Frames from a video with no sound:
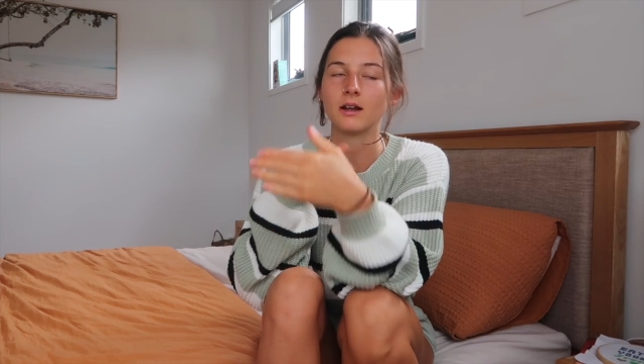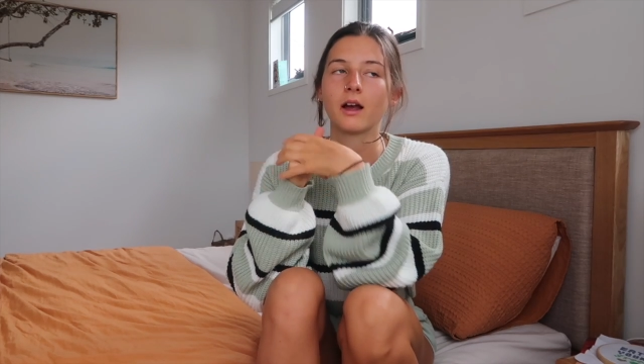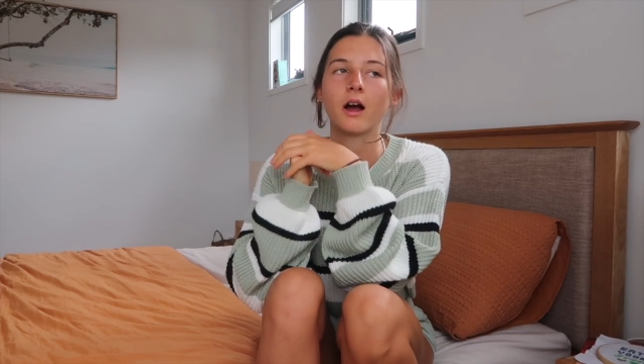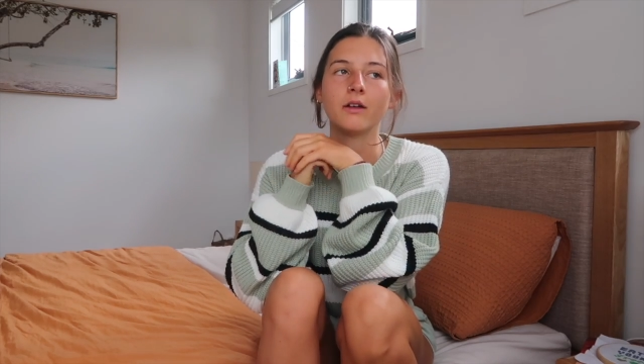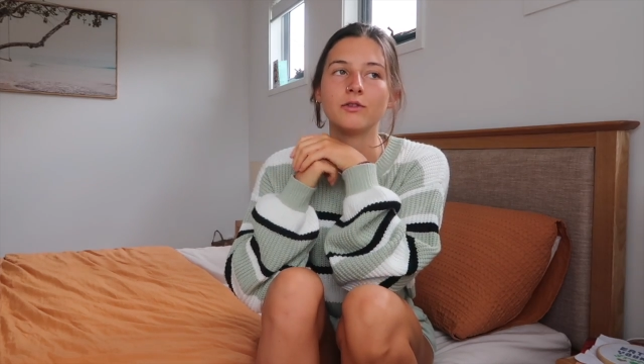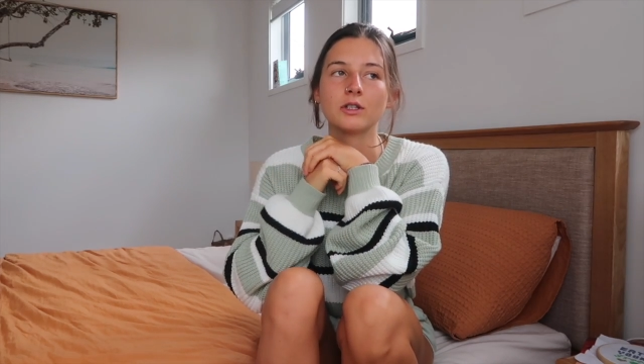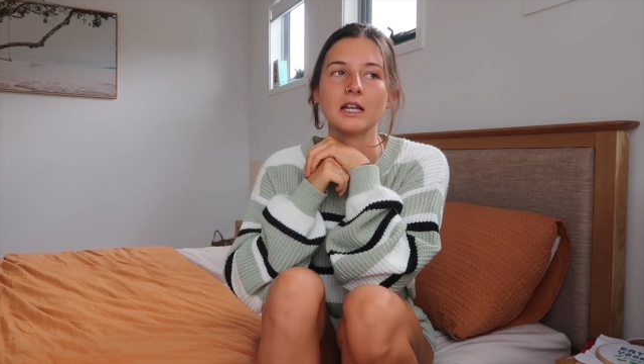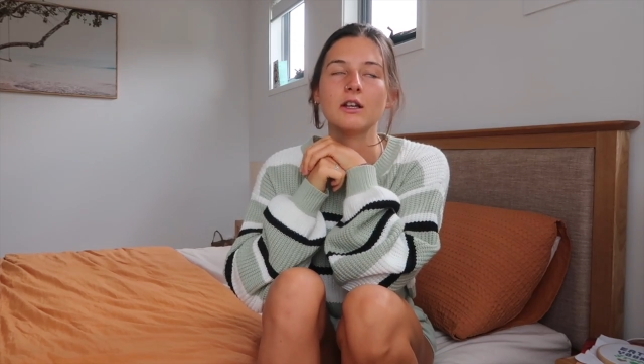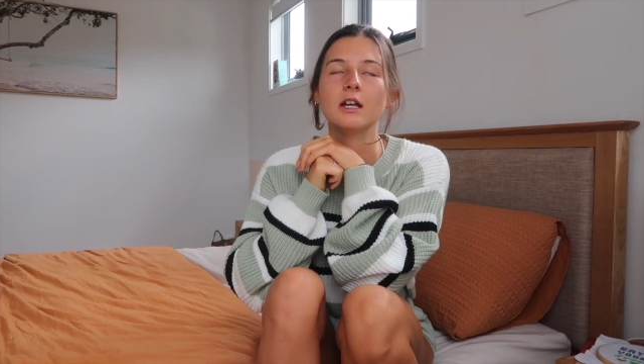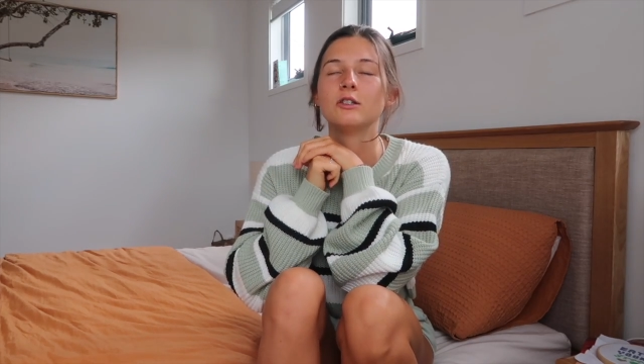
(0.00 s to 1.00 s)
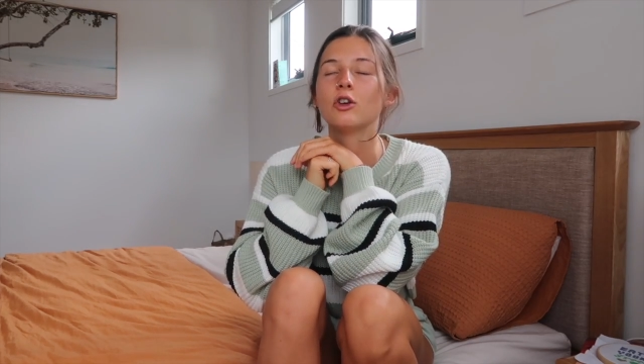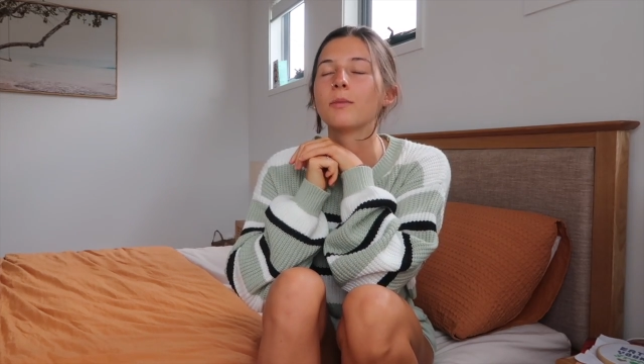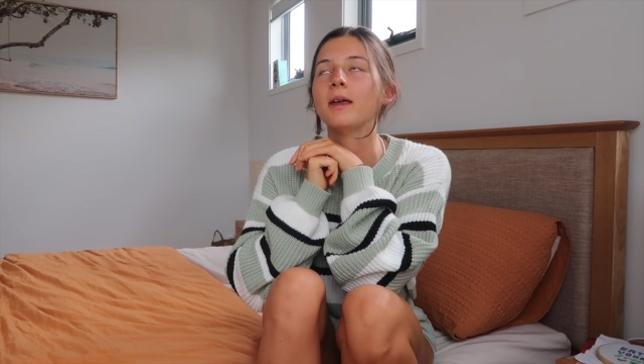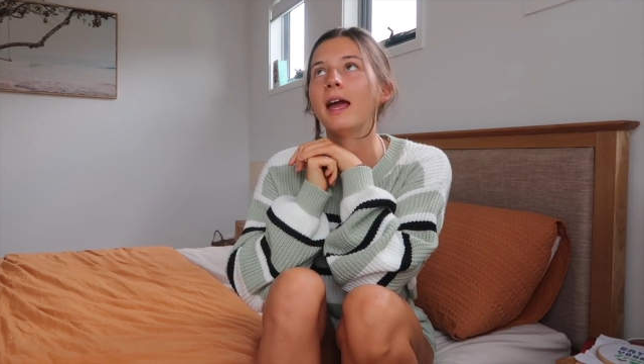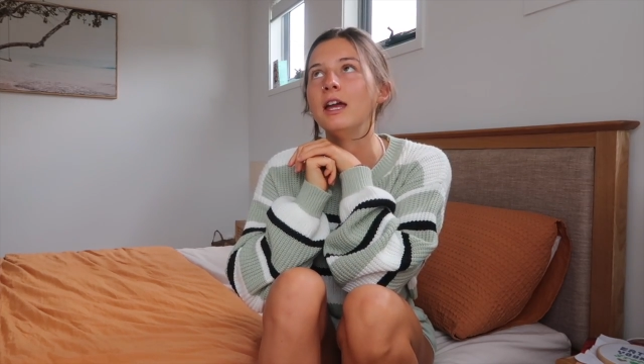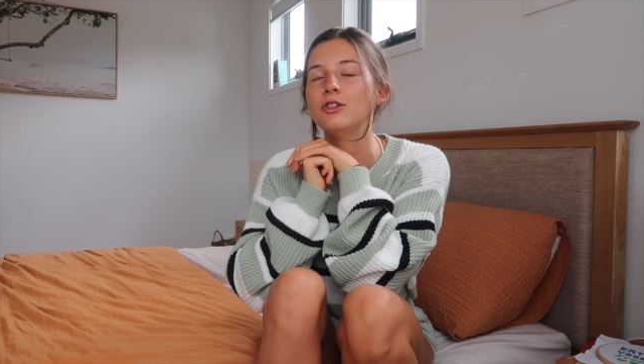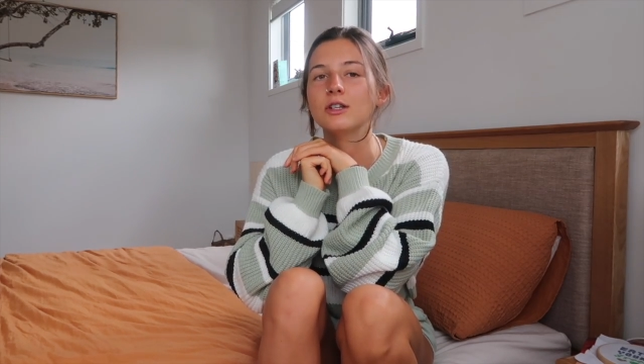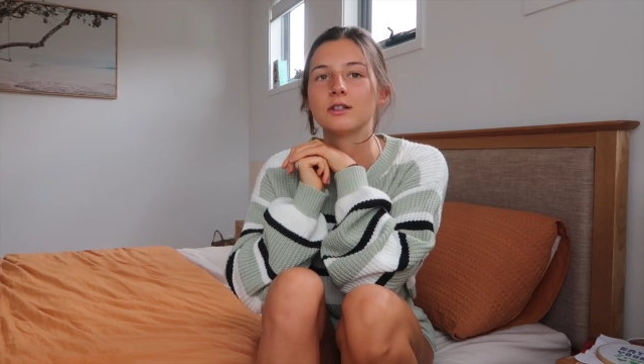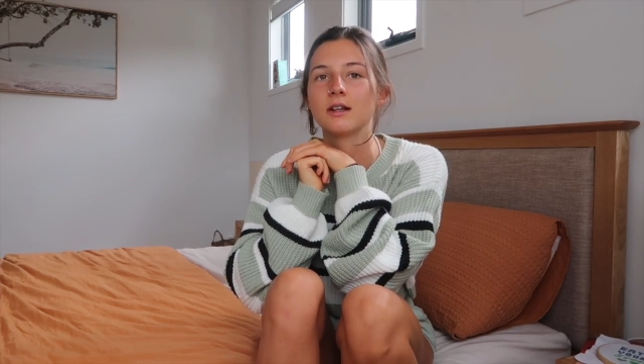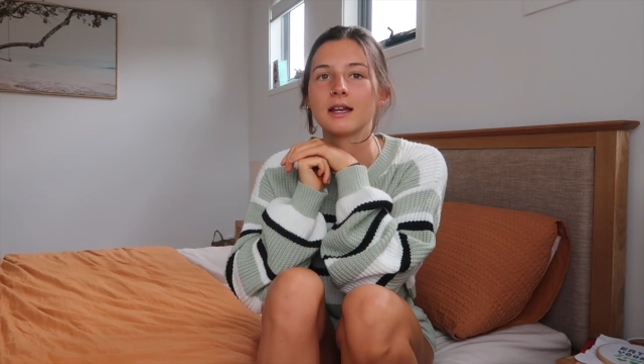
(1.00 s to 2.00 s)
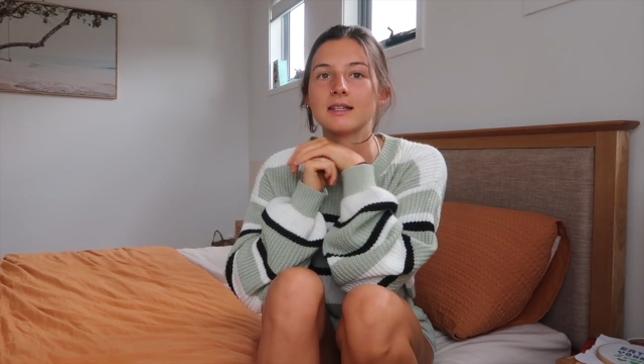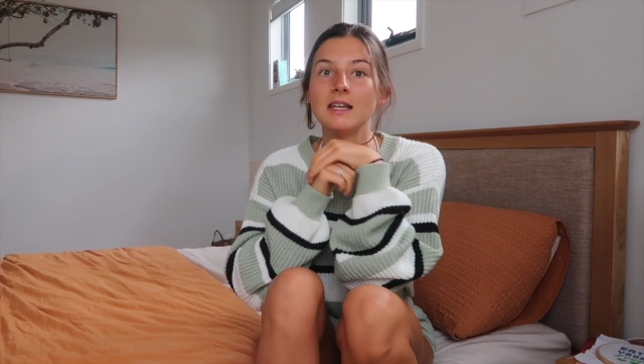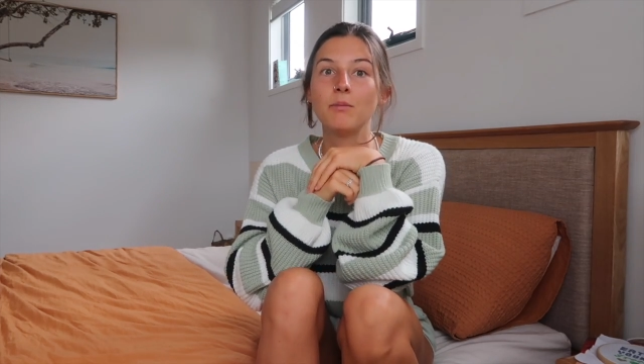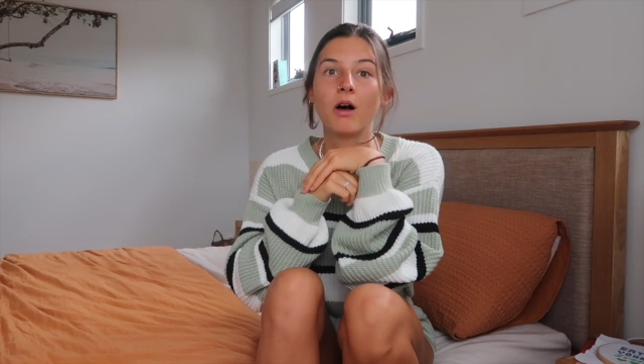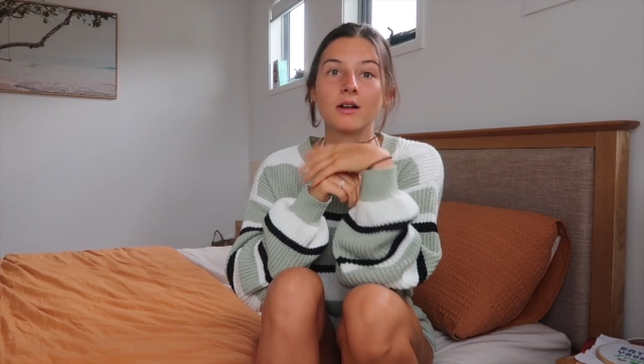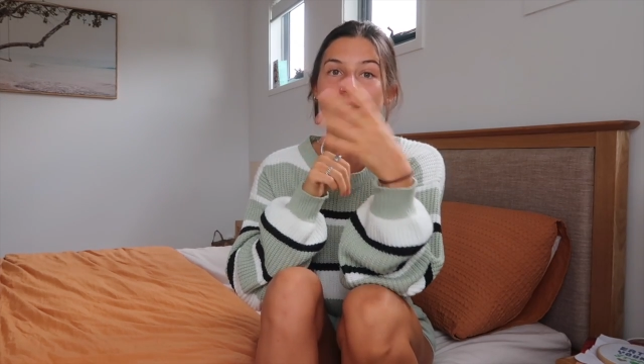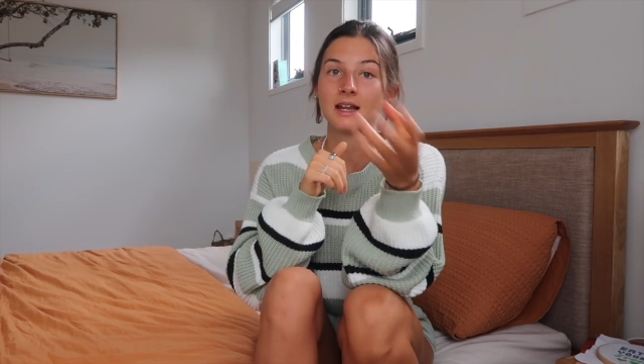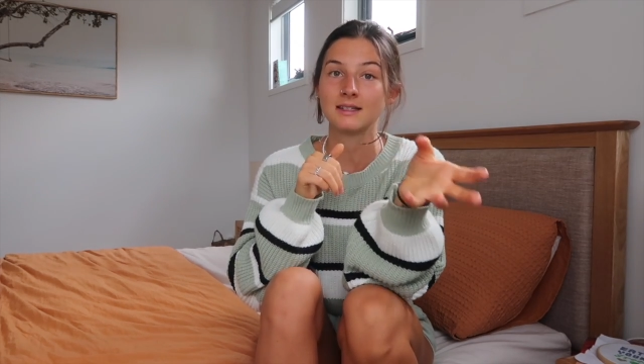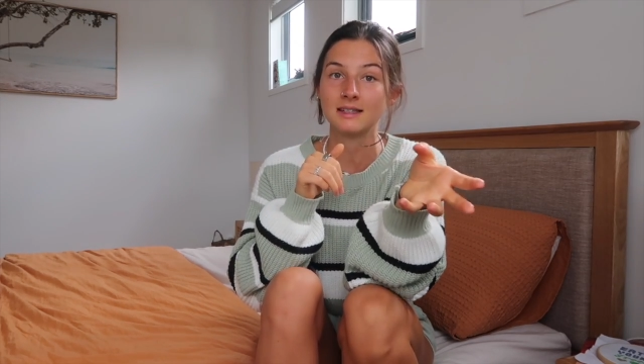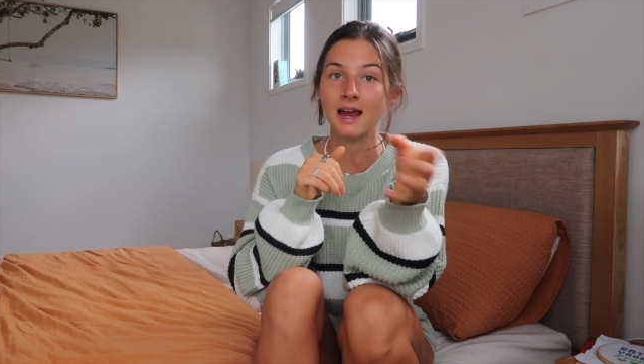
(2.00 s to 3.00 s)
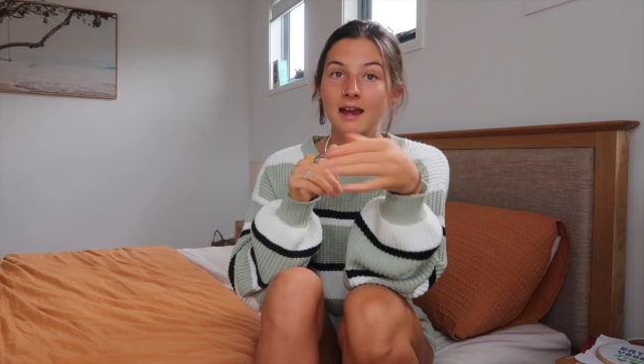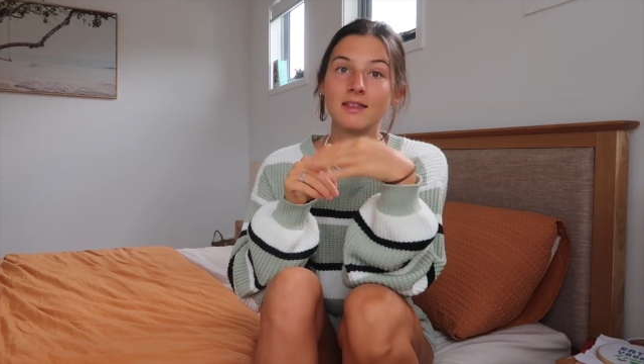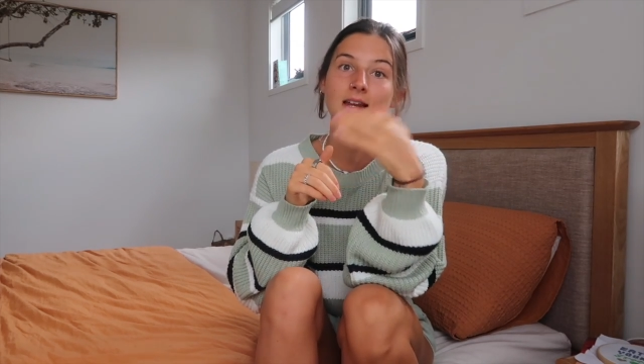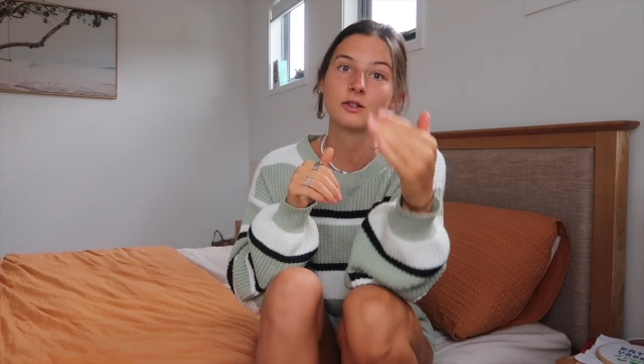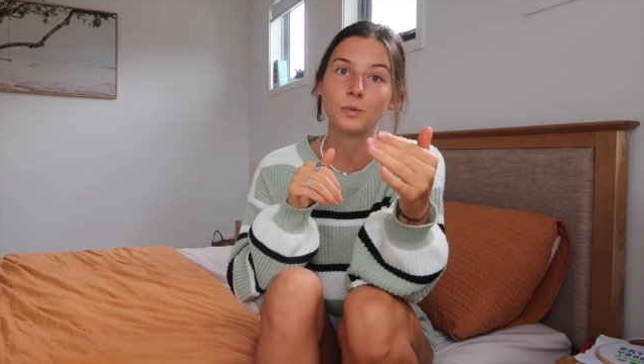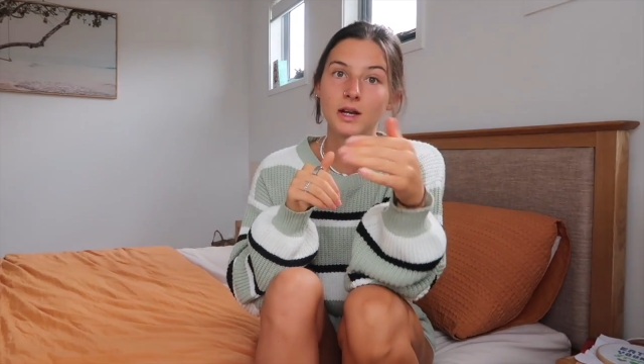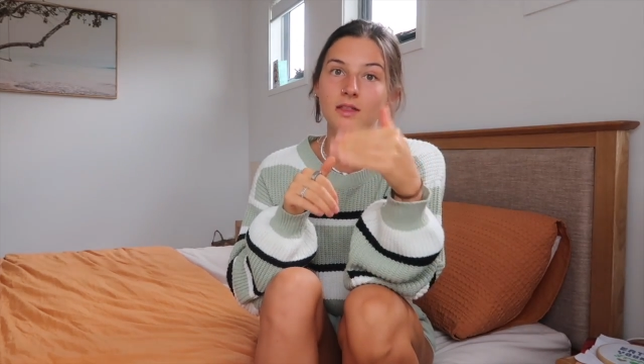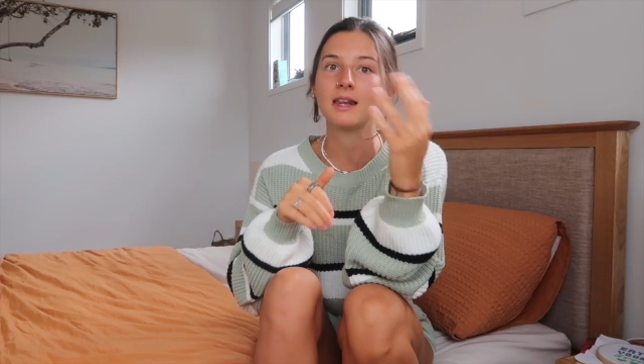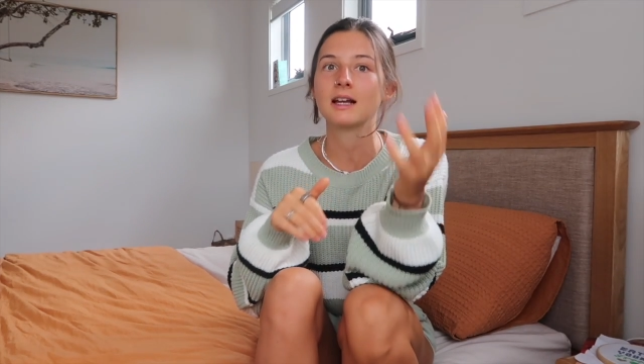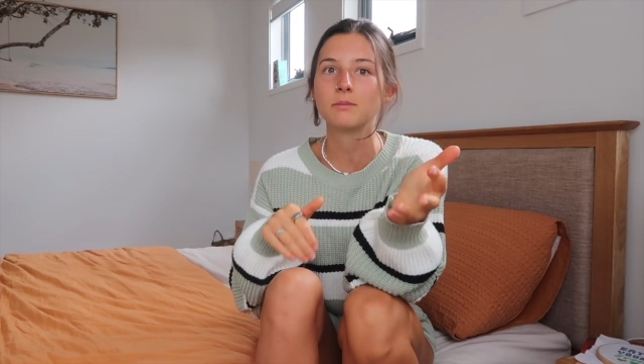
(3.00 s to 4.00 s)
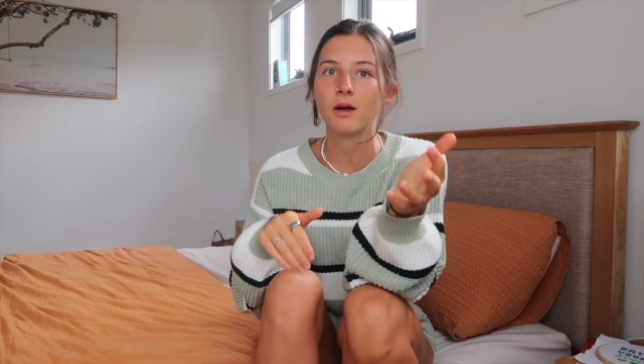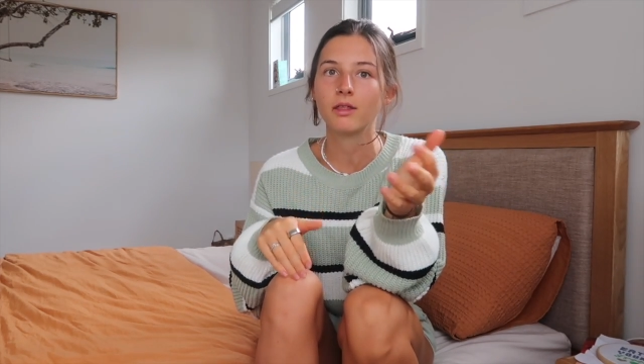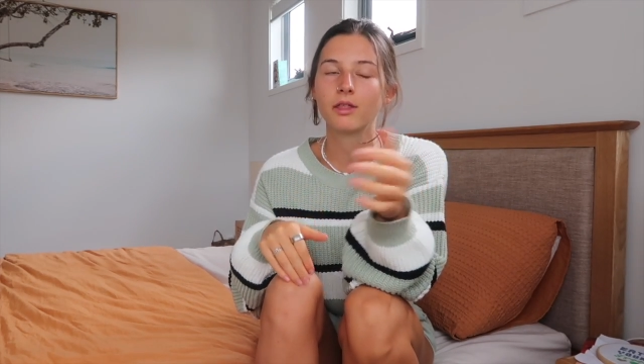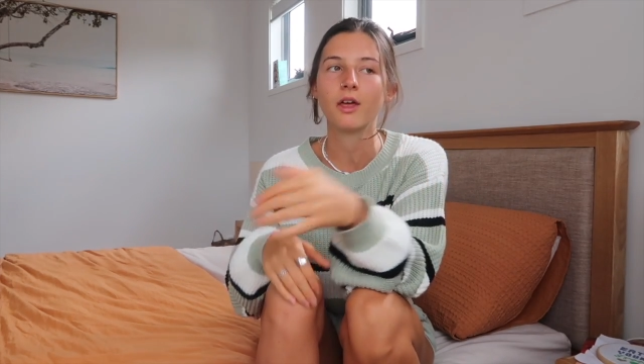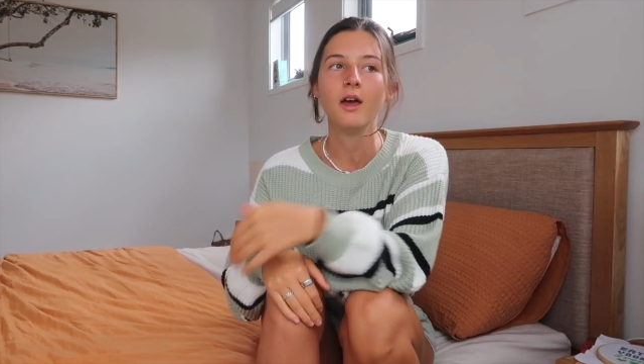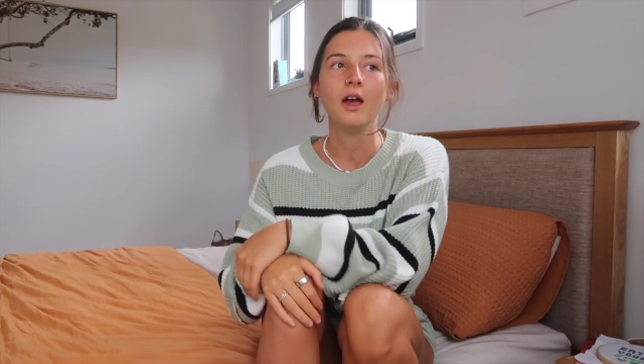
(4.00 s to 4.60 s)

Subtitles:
Like it took me ages to like see past the next day, the next week, the next month,